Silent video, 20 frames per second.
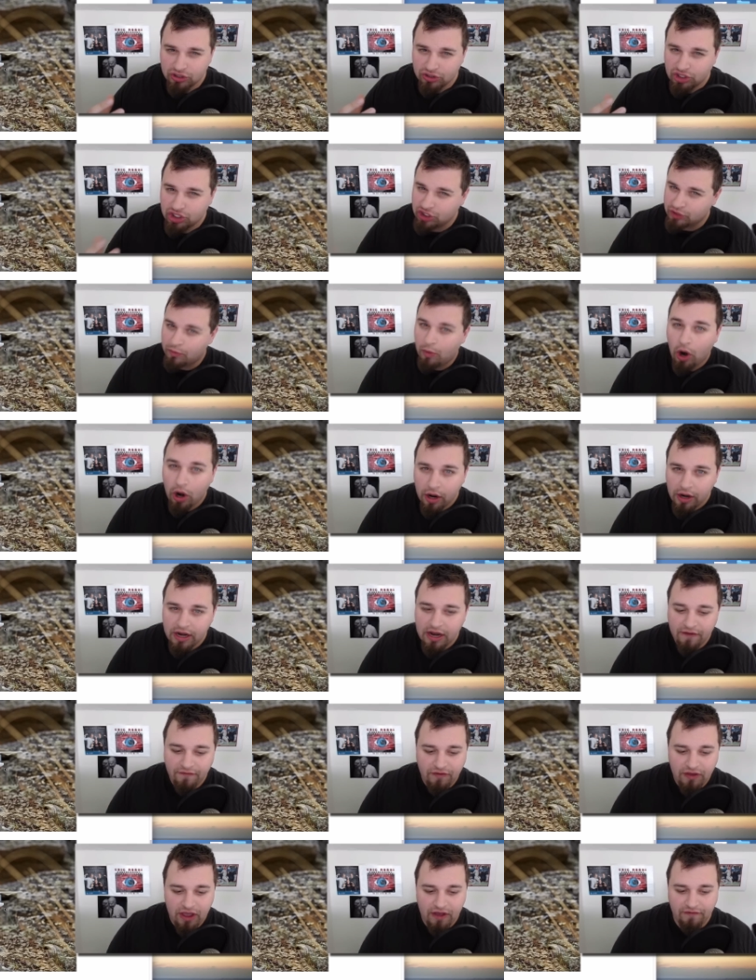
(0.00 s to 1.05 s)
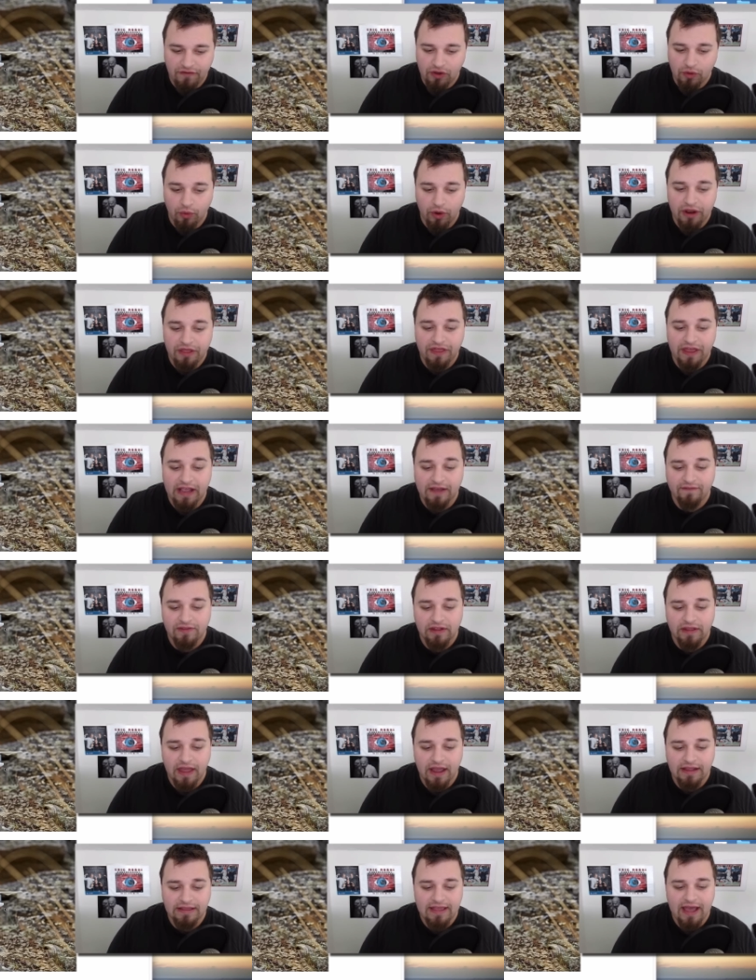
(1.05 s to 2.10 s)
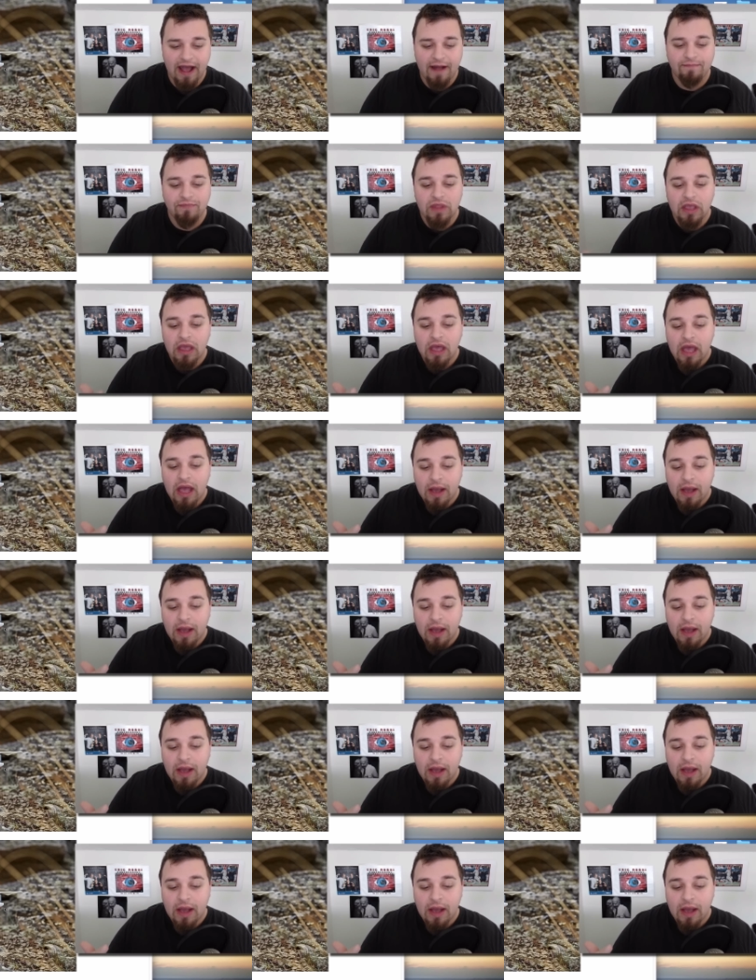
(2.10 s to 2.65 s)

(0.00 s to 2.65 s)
smart, if you want to think of it like that.